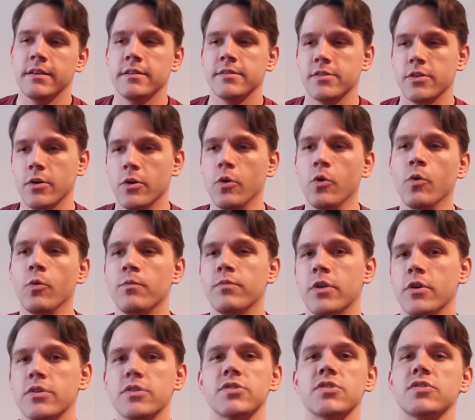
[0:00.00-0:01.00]
So
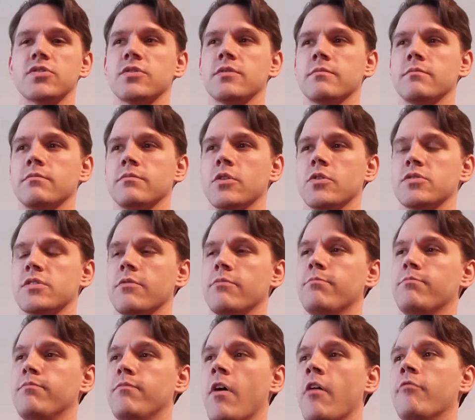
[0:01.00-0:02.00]
there's
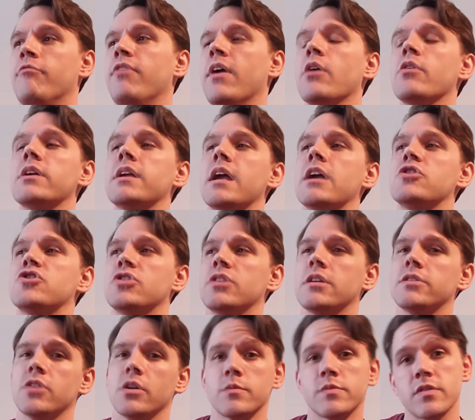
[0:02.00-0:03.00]
a variation
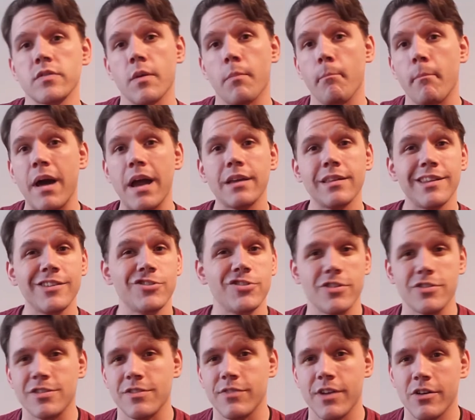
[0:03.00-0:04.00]
in terms of the mileage.
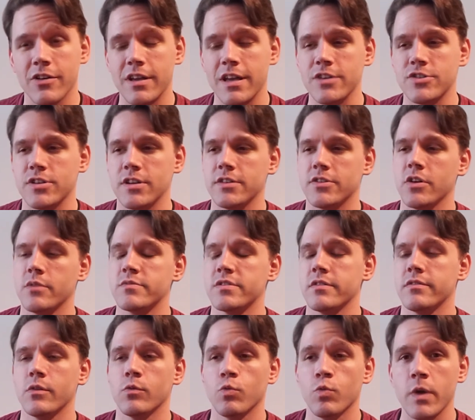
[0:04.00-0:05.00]
There's a variation in terms
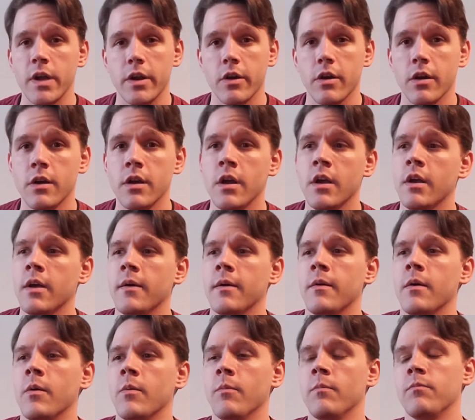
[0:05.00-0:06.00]
of the rigor,
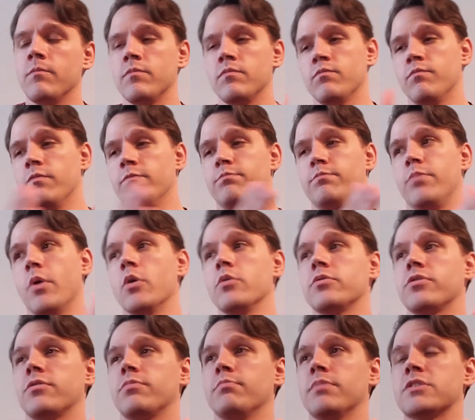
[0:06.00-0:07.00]
both